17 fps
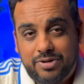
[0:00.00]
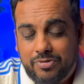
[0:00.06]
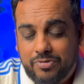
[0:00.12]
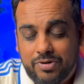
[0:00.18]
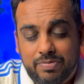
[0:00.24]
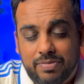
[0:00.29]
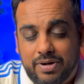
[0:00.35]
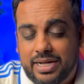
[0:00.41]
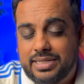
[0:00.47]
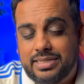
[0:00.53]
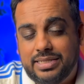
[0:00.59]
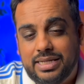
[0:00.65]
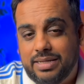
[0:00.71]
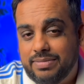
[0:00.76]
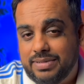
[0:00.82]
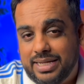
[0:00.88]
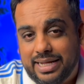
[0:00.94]
we might
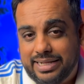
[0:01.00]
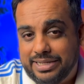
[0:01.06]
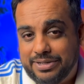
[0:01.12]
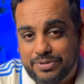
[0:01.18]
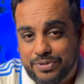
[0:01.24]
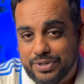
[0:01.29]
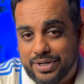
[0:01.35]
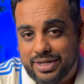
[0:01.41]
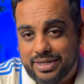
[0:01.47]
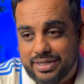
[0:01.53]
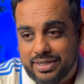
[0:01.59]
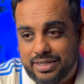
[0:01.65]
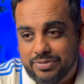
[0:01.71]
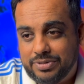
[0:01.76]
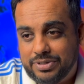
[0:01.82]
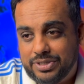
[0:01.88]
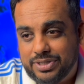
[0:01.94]
see him down the order,
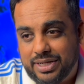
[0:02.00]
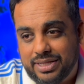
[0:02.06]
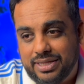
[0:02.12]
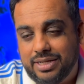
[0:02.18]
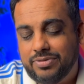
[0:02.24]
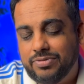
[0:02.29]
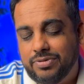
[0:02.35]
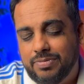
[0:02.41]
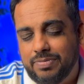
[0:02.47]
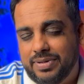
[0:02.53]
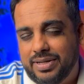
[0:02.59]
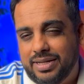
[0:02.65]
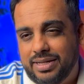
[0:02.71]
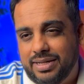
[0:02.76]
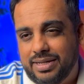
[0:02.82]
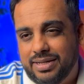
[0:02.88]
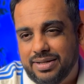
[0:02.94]
which I think would
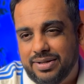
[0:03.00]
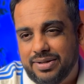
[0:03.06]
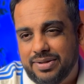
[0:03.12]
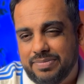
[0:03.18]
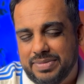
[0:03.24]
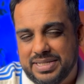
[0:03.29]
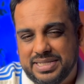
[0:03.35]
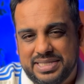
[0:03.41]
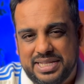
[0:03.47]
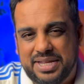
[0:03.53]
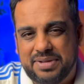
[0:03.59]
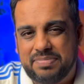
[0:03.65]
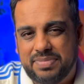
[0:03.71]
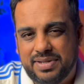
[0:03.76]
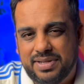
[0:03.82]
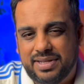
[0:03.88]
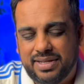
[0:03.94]
be a
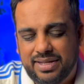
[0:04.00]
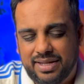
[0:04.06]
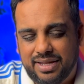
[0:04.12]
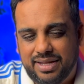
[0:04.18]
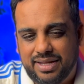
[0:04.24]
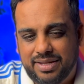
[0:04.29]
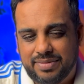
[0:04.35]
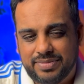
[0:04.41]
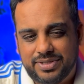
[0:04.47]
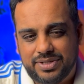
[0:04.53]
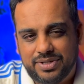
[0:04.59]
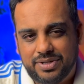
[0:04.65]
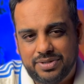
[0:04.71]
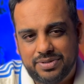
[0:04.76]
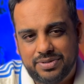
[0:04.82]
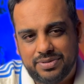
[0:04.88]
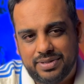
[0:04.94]
misstep.
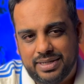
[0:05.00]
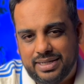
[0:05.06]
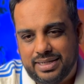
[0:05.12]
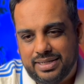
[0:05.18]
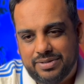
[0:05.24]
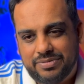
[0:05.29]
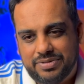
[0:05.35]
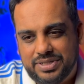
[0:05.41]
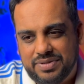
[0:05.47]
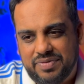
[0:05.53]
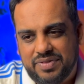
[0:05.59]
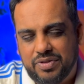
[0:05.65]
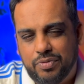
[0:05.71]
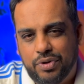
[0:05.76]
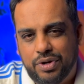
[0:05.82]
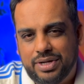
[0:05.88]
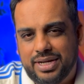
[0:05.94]
So we just have
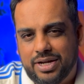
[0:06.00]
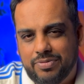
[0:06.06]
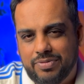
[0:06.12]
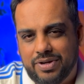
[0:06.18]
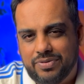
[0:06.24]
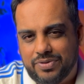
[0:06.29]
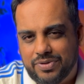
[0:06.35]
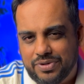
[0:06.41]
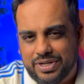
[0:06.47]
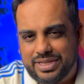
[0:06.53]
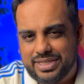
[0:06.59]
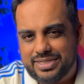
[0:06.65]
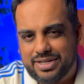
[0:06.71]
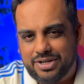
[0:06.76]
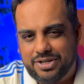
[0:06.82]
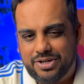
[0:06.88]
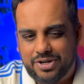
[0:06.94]
to work out where Rohit's
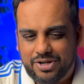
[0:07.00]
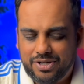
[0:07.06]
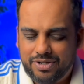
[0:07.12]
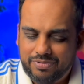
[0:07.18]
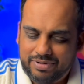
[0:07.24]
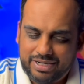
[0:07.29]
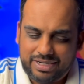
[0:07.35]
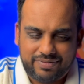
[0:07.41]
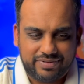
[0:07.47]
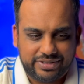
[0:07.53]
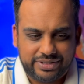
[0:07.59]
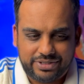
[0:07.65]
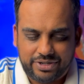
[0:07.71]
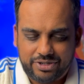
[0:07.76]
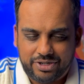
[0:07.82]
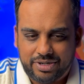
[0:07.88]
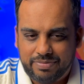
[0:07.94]
going to go and where everyone's
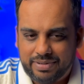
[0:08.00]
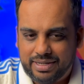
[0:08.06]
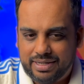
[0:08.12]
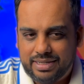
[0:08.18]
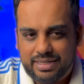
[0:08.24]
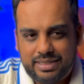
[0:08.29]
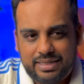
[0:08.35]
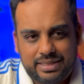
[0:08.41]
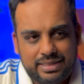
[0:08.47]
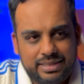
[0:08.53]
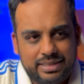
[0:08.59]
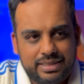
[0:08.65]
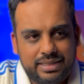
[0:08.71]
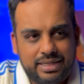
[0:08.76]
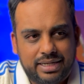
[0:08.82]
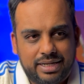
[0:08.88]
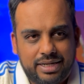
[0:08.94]
going to go. But
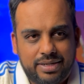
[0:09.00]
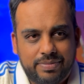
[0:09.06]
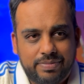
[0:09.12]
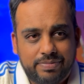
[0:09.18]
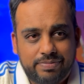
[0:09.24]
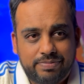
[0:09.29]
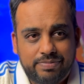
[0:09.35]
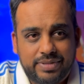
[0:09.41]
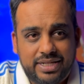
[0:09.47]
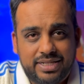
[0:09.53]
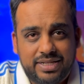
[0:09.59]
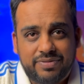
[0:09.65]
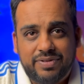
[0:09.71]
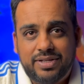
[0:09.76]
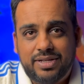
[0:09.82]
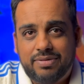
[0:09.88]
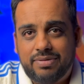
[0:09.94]
they're
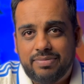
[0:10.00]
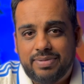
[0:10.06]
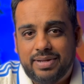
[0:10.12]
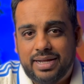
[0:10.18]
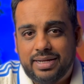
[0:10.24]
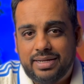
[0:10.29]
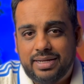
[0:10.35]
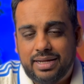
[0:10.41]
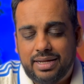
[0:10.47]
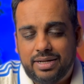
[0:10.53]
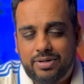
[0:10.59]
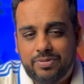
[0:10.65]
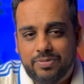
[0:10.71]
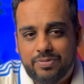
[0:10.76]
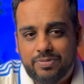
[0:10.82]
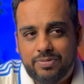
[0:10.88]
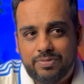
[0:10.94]
definitely coming back,
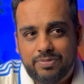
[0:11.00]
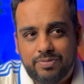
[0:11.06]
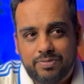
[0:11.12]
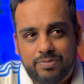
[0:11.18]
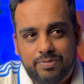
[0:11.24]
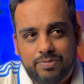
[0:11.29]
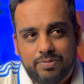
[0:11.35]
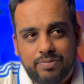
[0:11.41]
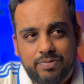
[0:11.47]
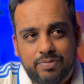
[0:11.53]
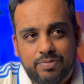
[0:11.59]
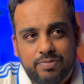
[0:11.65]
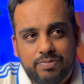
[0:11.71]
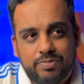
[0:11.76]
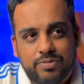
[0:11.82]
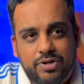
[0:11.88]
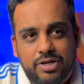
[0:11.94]
and
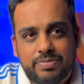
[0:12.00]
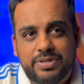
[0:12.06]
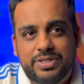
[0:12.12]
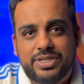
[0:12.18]
Mohammad